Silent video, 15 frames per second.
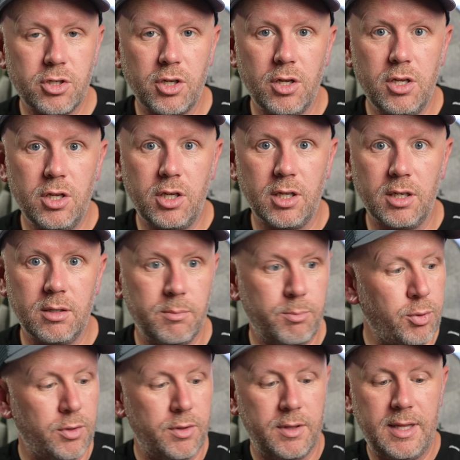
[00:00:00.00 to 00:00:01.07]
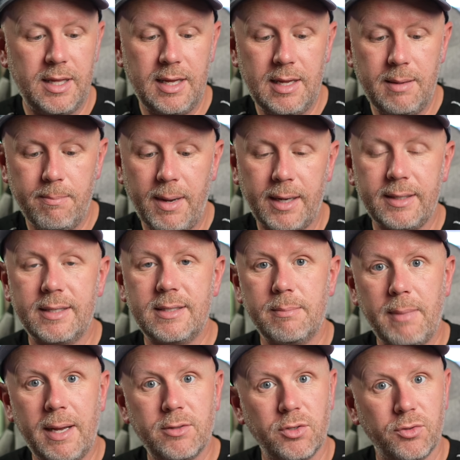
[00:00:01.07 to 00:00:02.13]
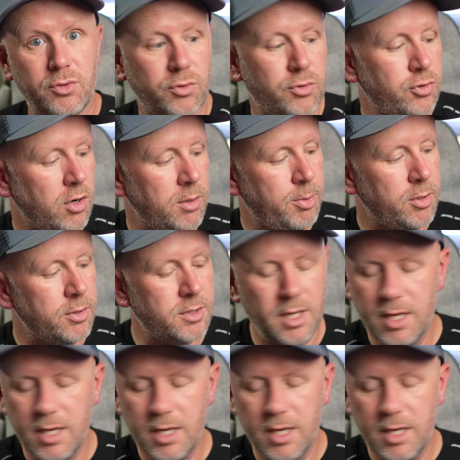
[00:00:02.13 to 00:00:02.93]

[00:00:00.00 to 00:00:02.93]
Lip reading: so you can put the magnetic mount onto a tripod,